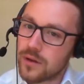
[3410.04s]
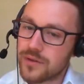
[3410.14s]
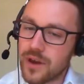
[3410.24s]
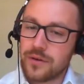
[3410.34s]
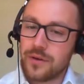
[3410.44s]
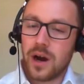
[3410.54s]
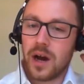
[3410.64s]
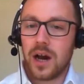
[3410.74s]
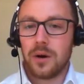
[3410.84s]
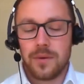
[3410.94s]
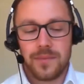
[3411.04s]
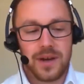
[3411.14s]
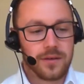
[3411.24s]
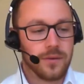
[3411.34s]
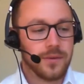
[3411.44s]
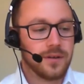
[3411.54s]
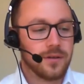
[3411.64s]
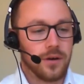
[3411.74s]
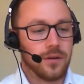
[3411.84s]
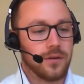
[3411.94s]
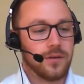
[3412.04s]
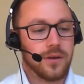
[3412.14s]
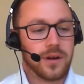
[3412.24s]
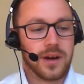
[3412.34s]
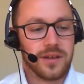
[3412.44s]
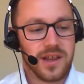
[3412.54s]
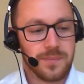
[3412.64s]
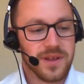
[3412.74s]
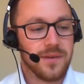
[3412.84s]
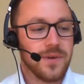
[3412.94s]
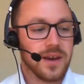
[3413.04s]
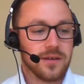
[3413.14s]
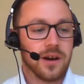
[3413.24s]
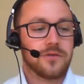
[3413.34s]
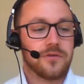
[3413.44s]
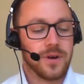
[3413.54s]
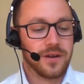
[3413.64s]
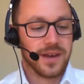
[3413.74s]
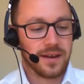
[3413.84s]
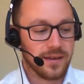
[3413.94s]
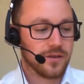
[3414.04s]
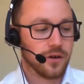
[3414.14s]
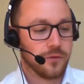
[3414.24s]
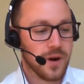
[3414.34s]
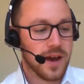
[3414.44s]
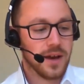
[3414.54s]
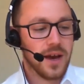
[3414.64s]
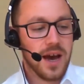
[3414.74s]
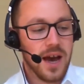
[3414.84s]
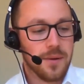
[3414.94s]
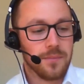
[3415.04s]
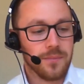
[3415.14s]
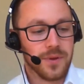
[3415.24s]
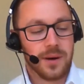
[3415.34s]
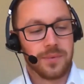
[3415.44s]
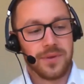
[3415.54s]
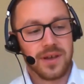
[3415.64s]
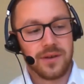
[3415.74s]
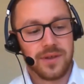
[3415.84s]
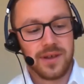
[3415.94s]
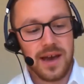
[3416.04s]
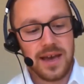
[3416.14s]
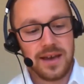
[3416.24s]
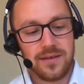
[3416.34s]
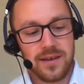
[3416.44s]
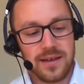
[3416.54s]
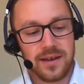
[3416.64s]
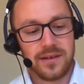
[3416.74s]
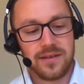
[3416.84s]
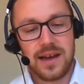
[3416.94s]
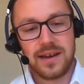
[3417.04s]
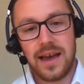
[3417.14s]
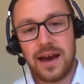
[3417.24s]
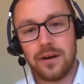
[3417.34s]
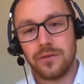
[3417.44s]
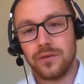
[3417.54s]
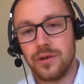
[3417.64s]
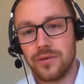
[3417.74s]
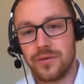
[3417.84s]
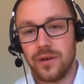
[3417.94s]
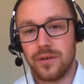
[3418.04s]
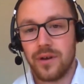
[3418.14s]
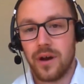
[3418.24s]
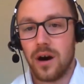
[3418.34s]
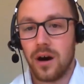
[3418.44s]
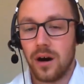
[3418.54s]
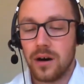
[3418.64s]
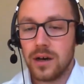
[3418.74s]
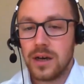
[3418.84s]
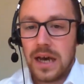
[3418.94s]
So I won't be able to comment on kind of the specific types of remote access software. The couple of things I would say is understanding how your users are